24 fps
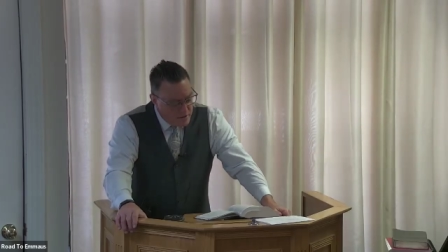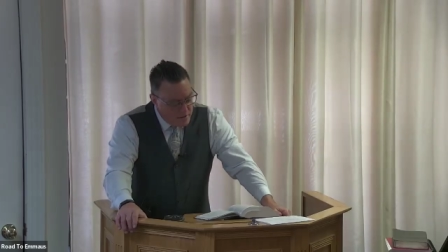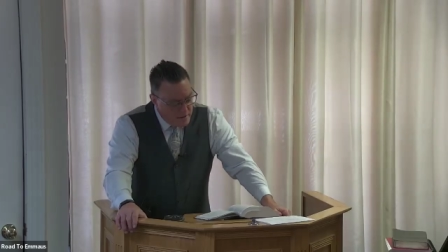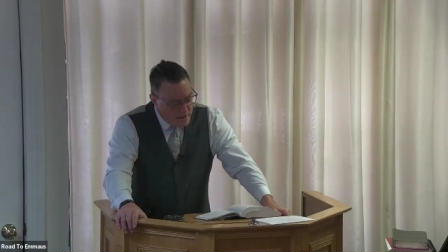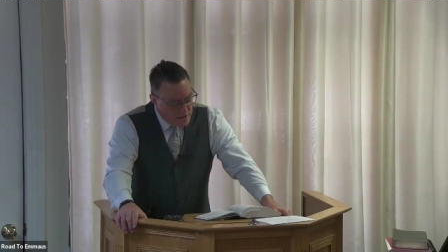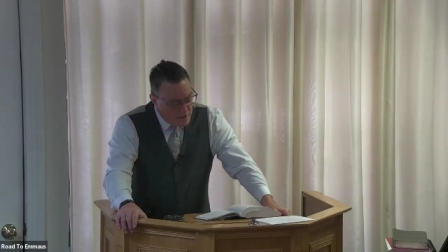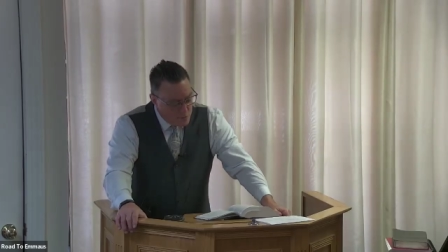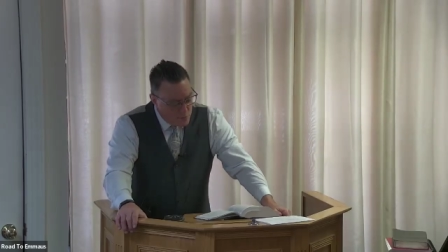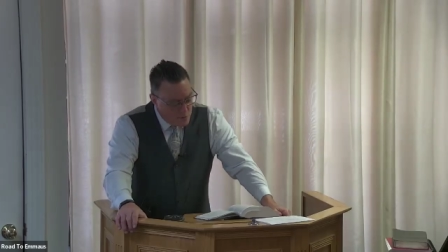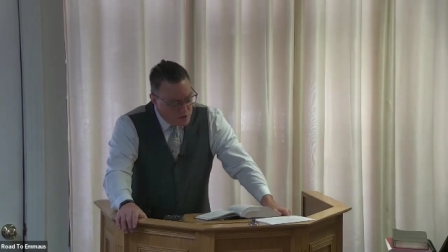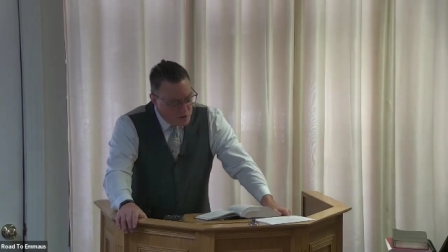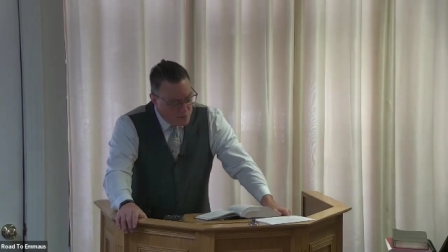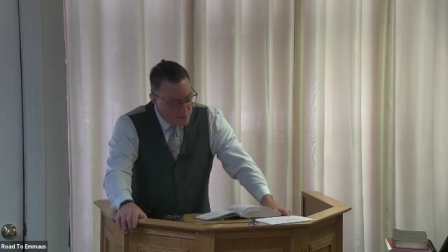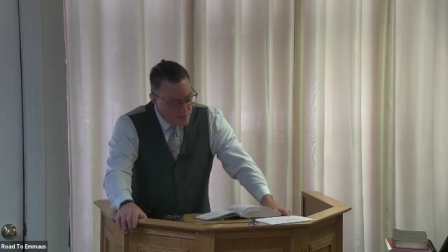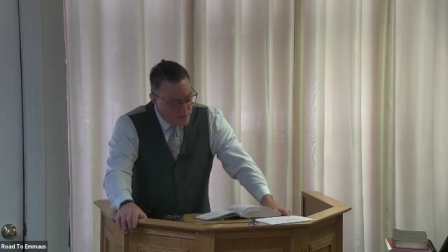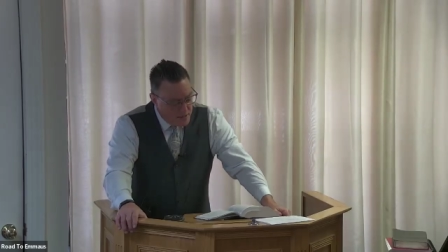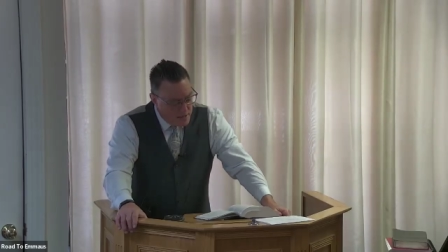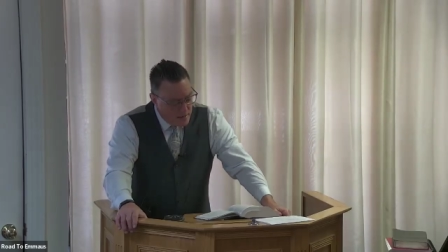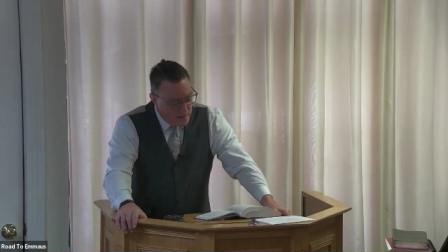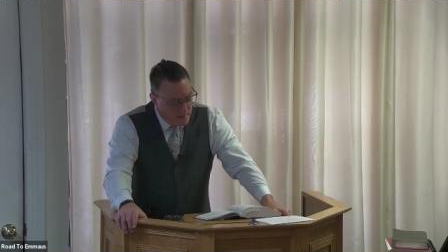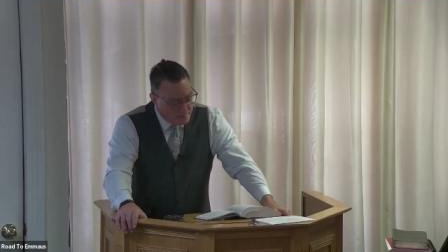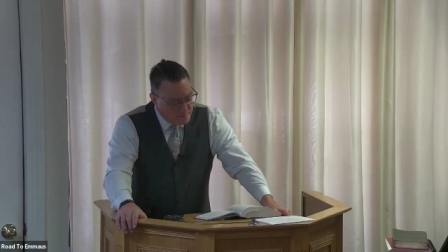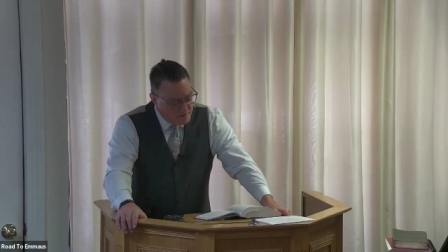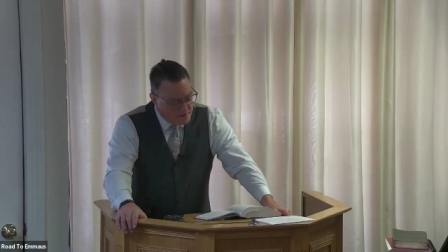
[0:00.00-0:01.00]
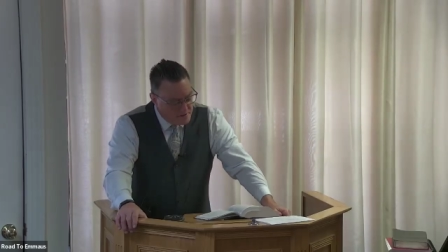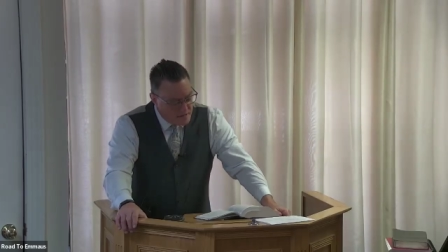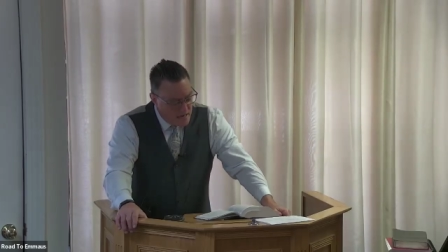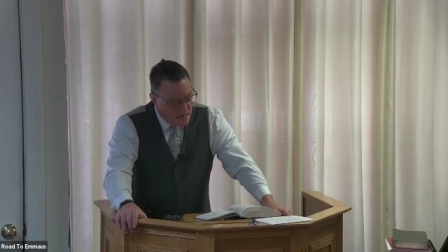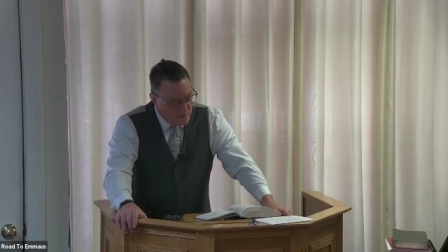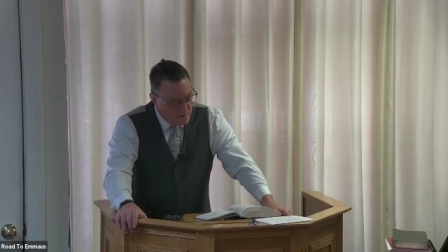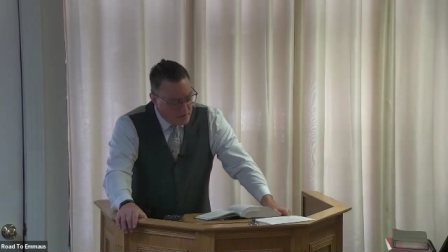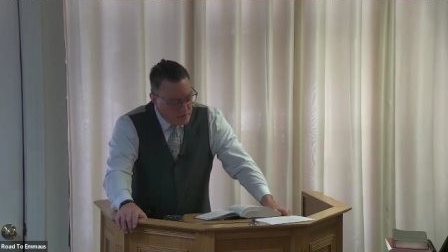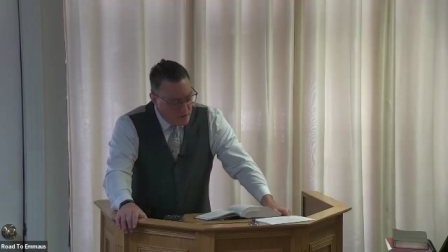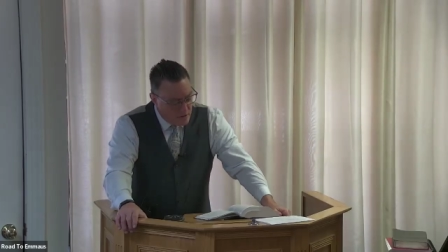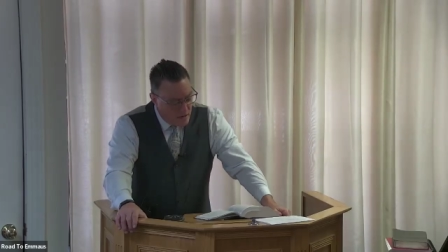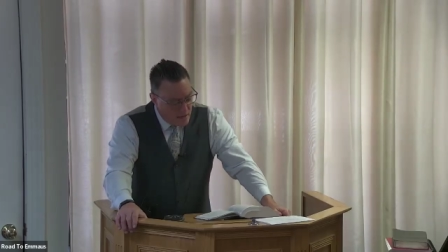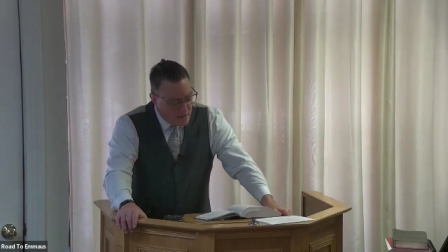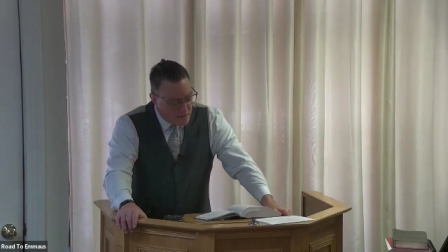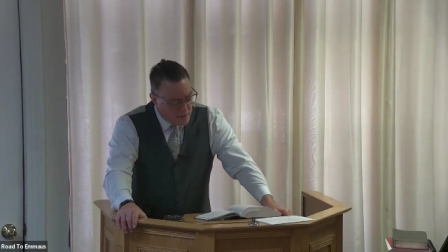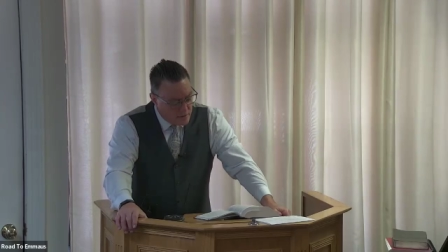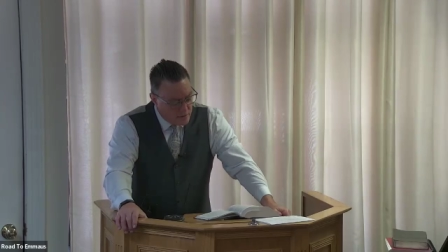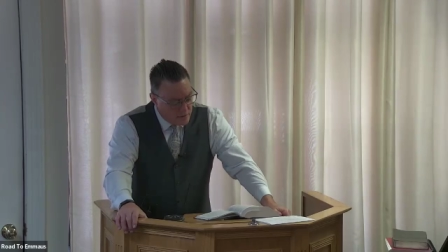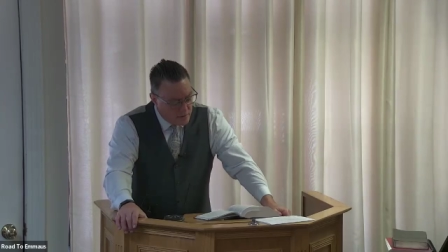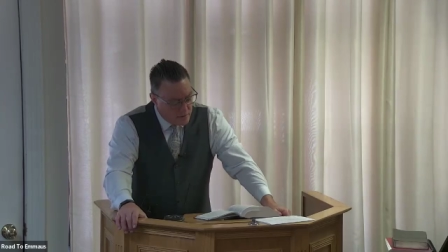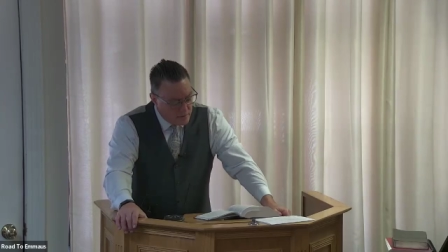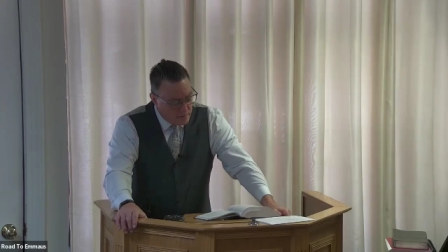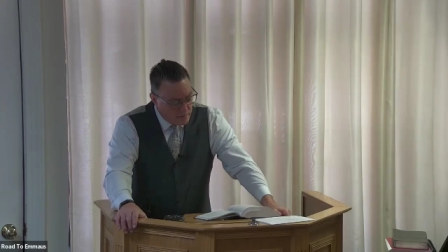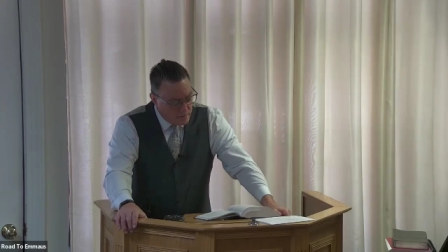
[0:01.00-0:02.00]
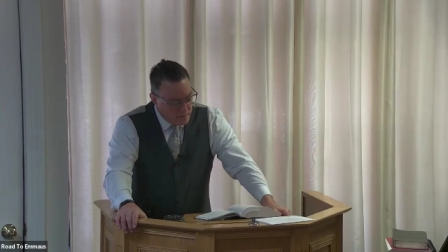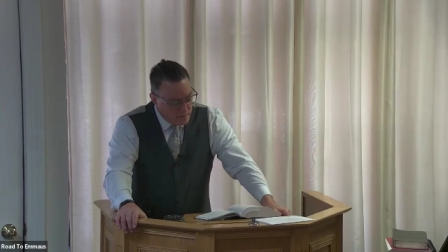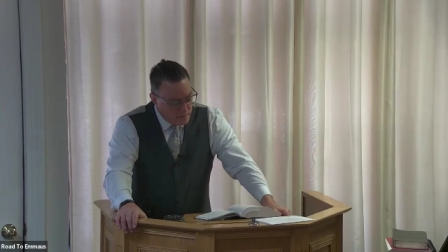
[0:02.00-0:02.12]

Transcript: things which become sound doctrine,